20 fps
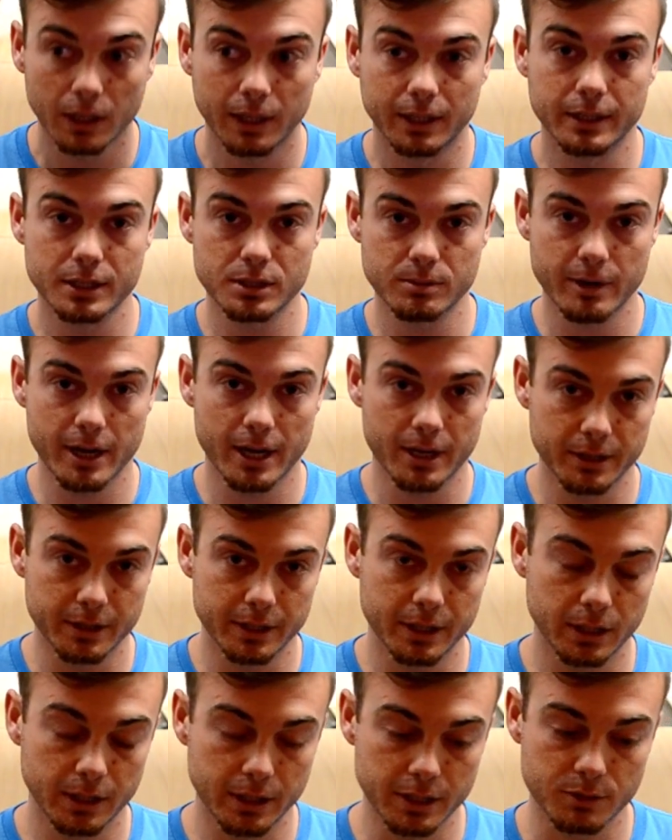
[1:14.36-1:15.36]
it doesn't matter
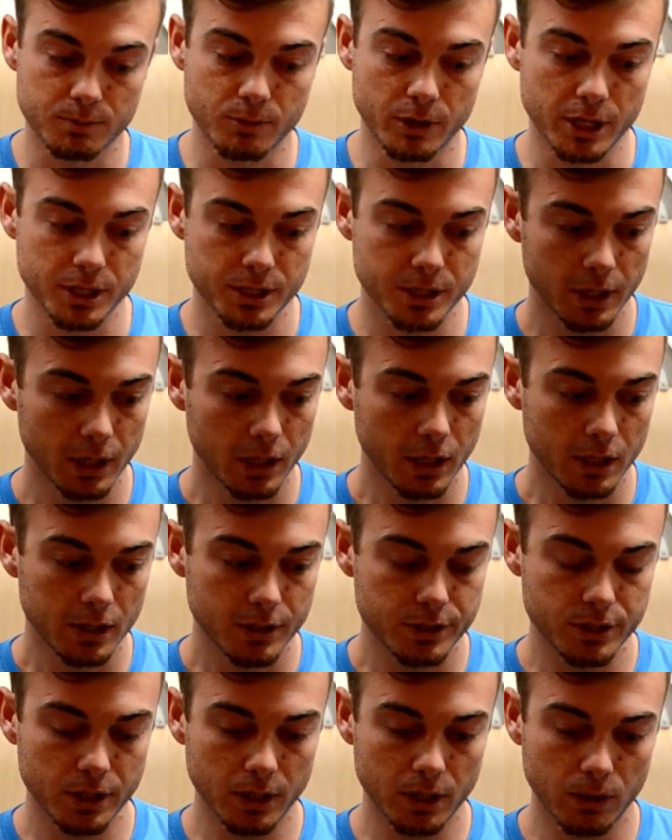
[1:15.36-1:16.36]
nearly as much.
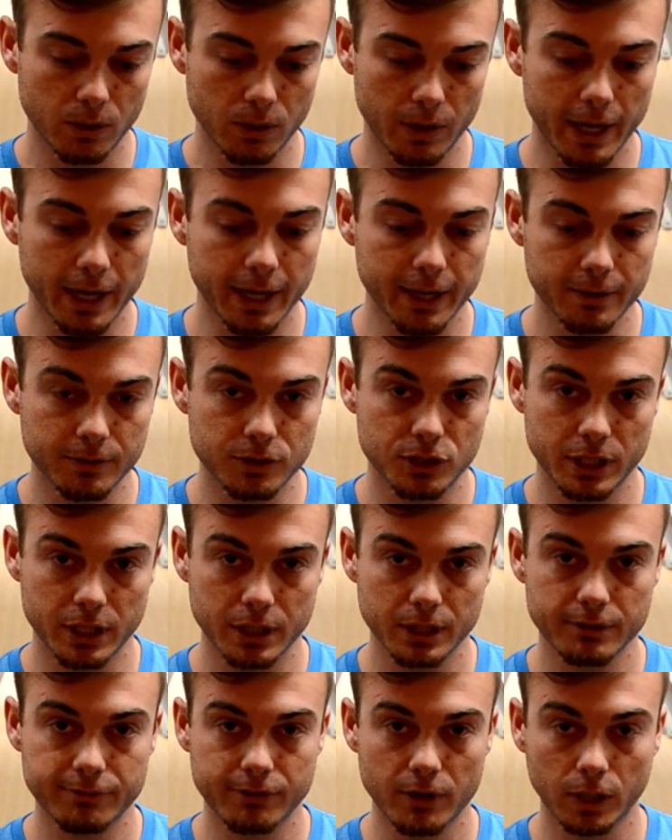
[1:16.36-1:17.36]
So I
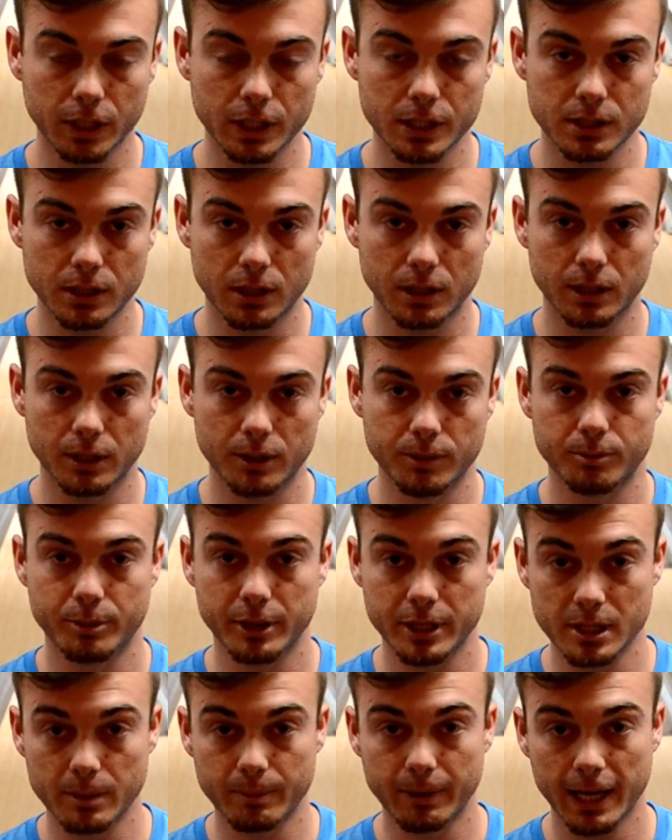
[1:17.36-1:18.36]
generally focus on
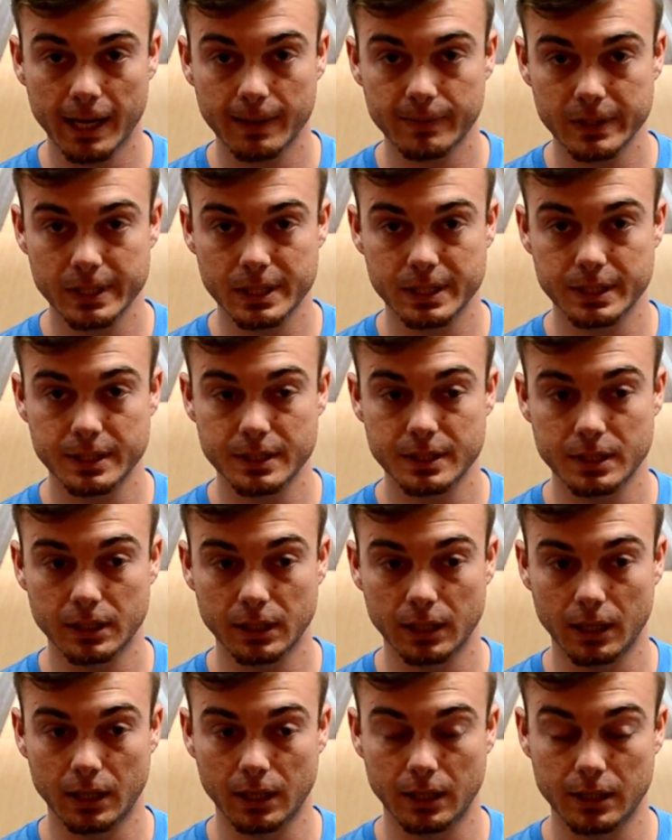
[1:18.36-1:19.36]
pin to path distance
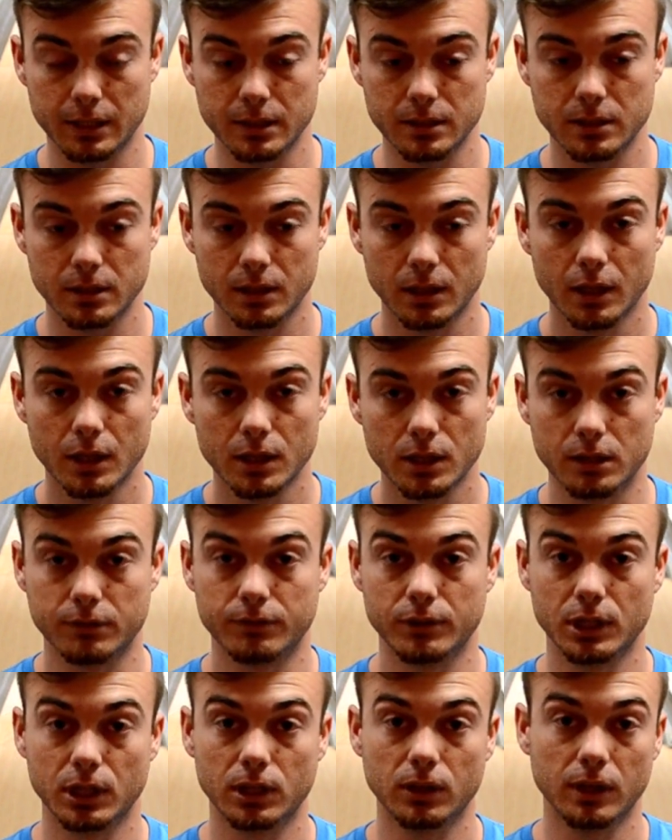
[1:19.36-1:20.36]
and the
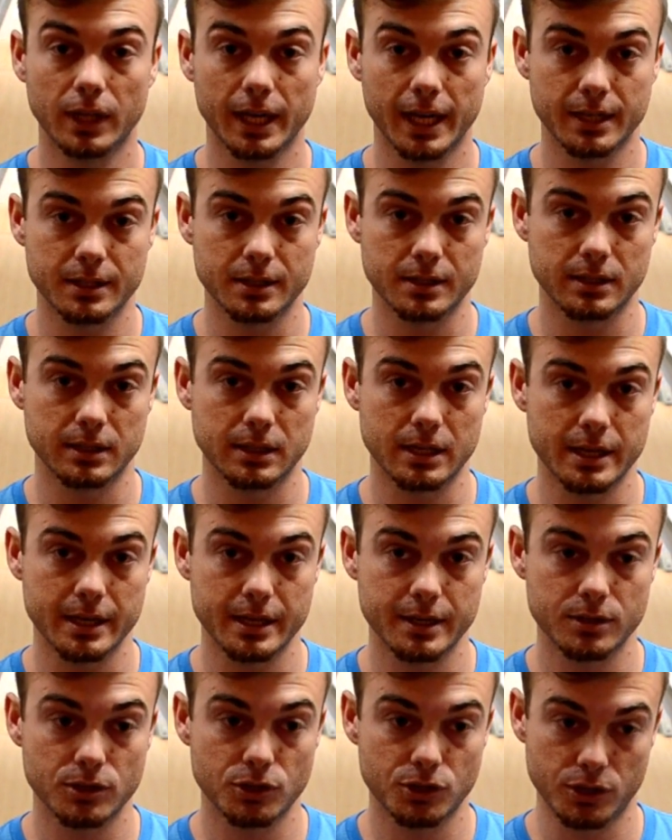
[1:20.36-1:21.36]
vertical axis
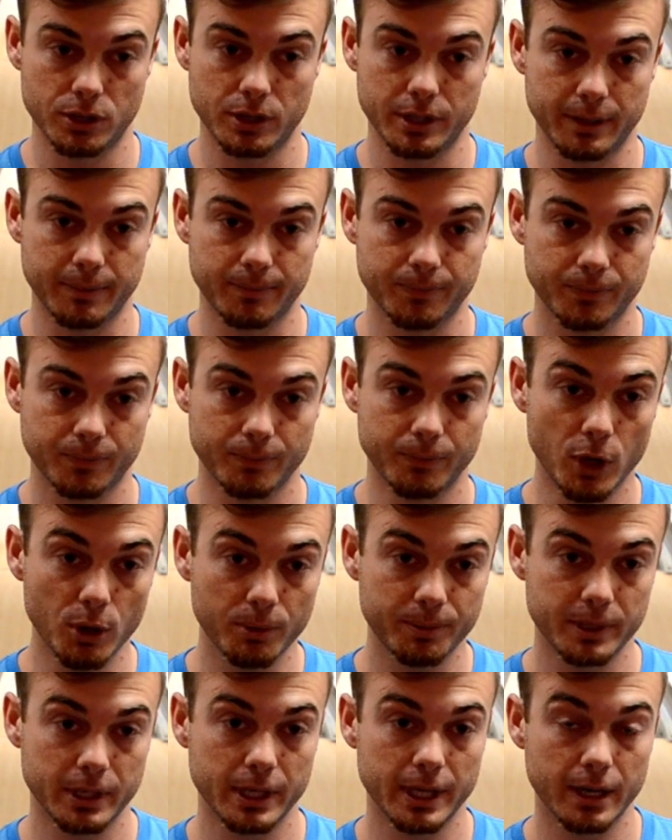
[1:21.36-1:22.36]
line drilling. Mo
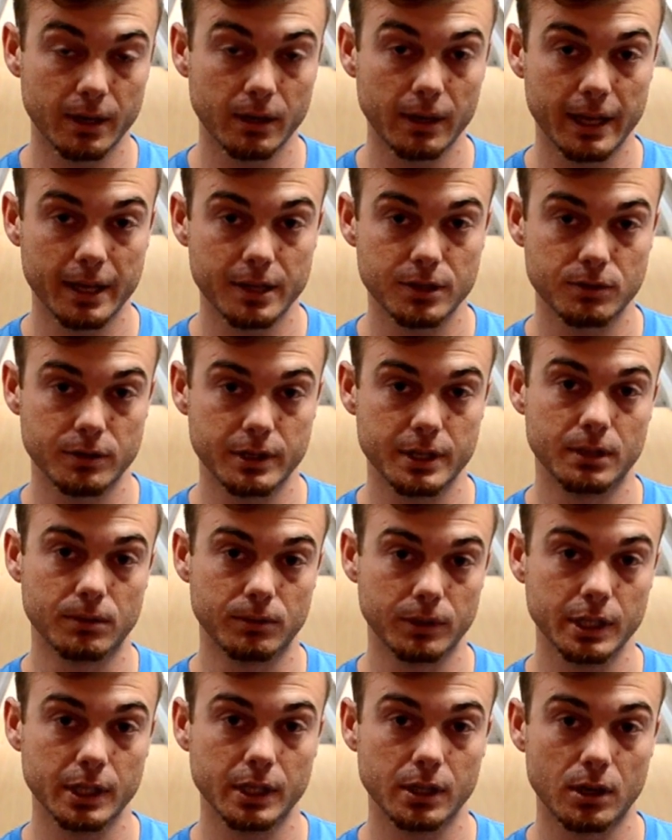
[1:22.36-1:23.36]
Pinell has written a
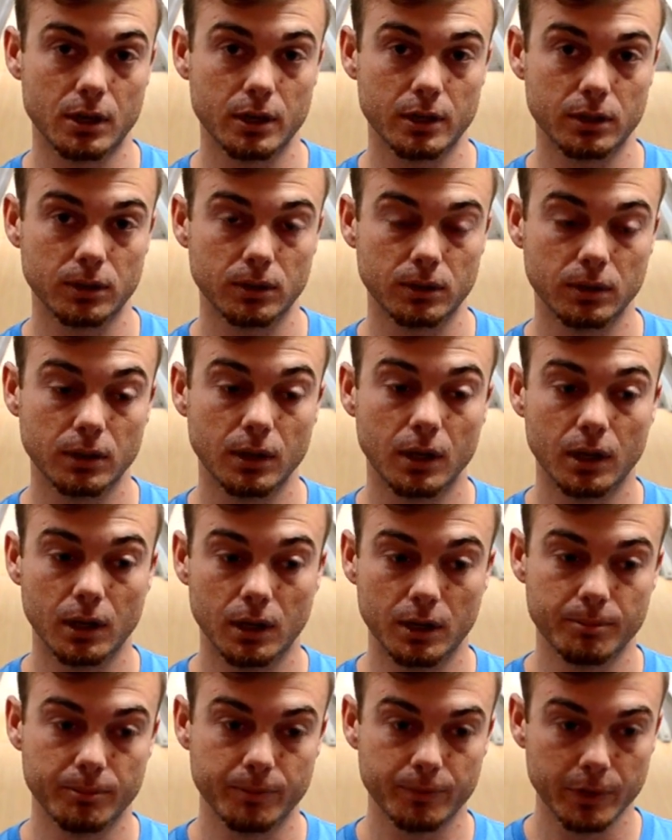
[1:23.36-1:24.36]
really good article
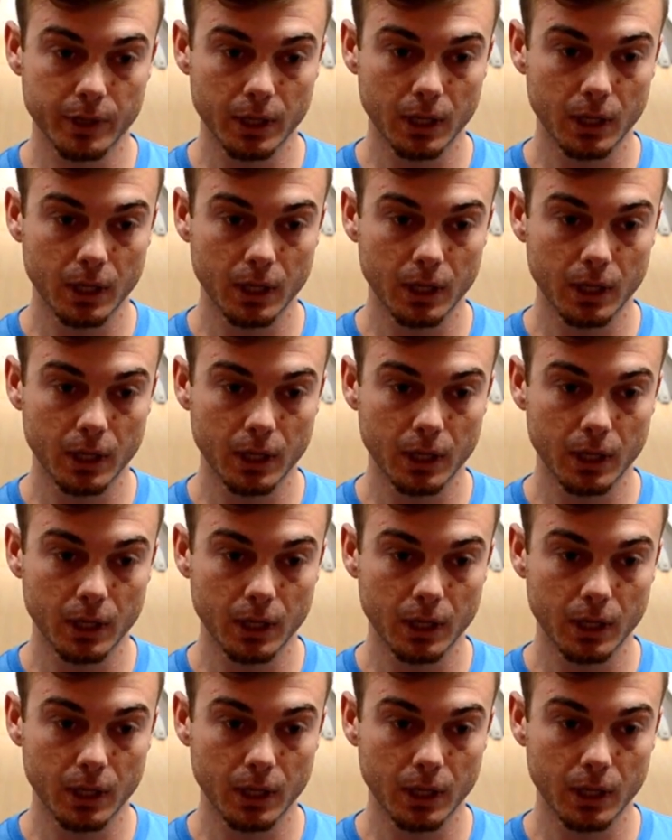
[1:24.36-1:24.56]
on